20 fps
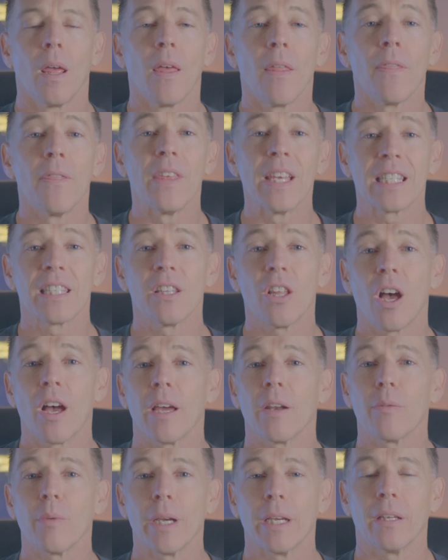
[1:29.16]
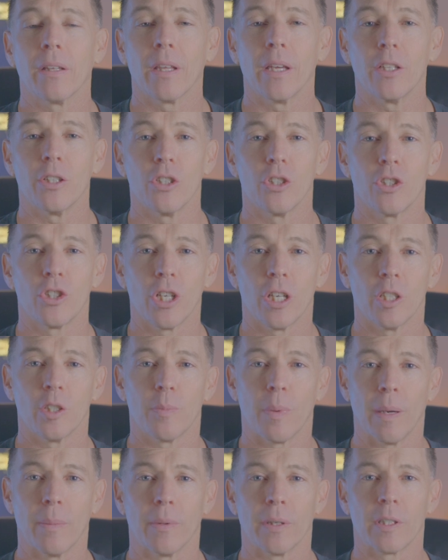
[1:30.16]
This law and regulations
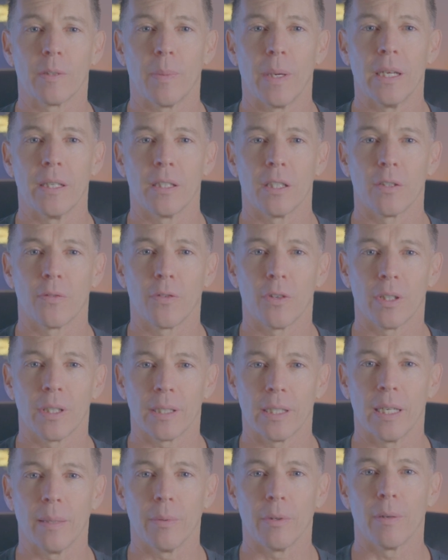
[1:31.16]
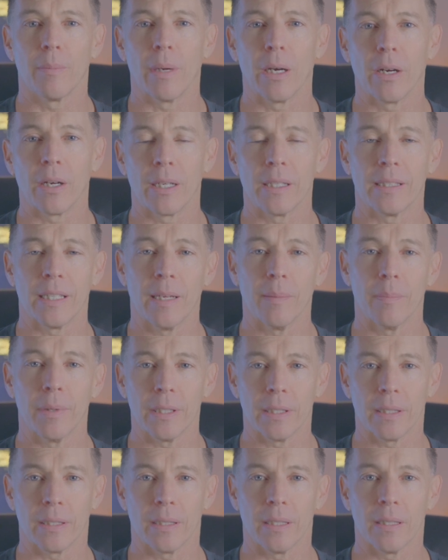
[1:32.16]
changed public spaces for disabled Americans and
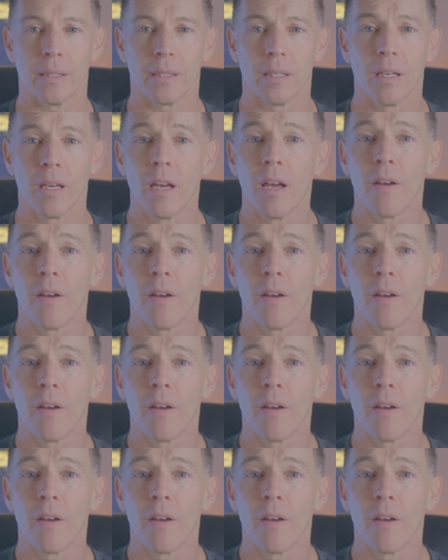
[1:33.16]
businesses.